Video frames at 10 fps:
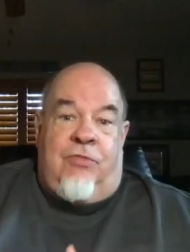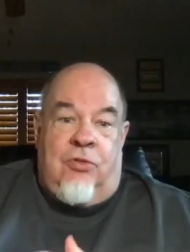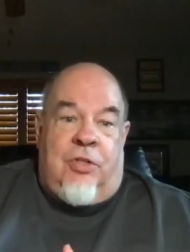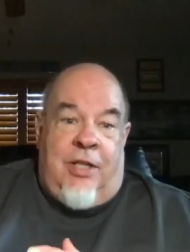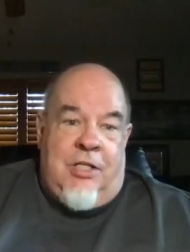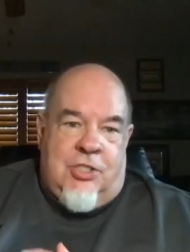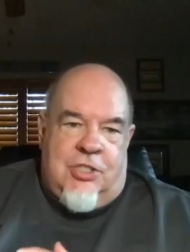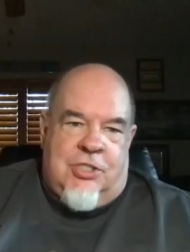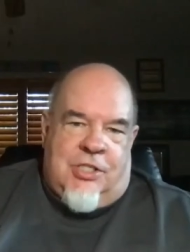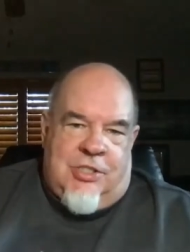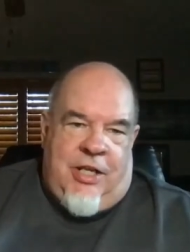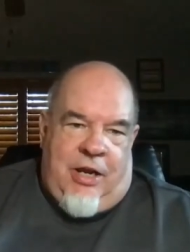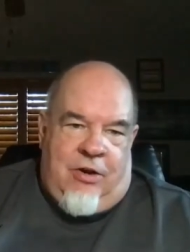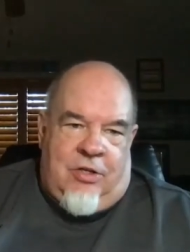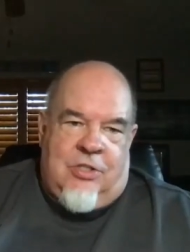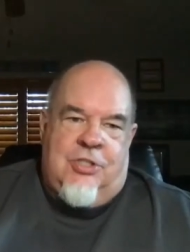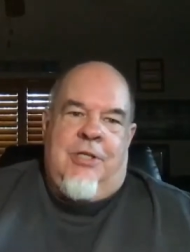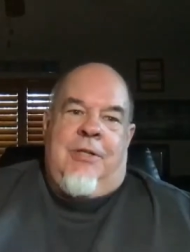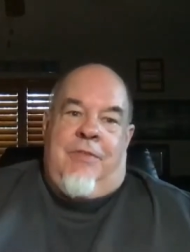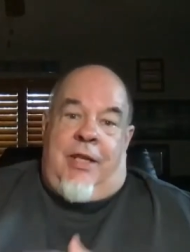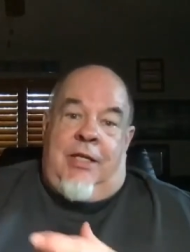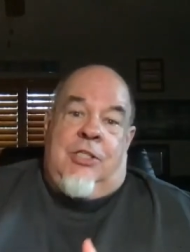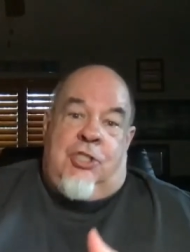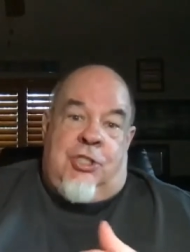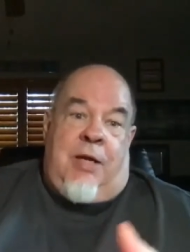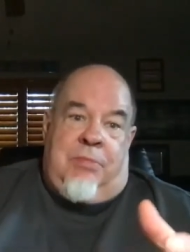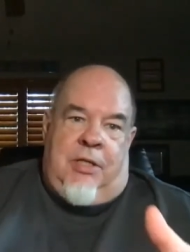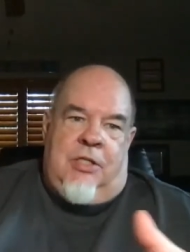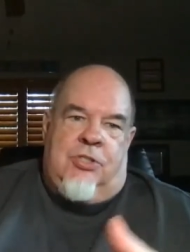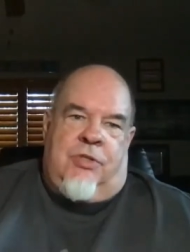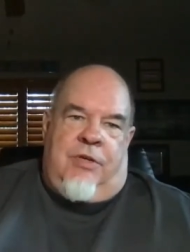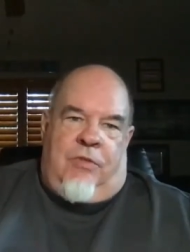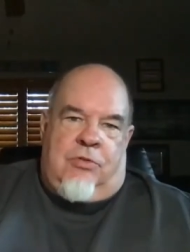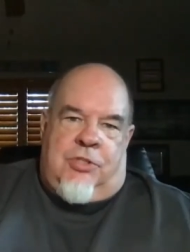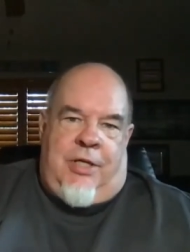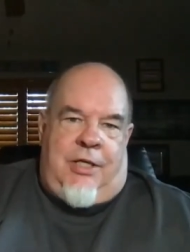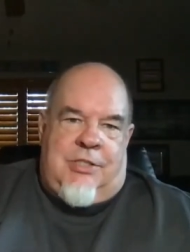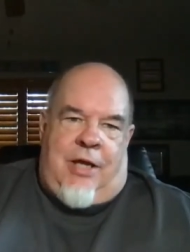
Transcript: you the nations as an inheritance, that he can shape the history of those things.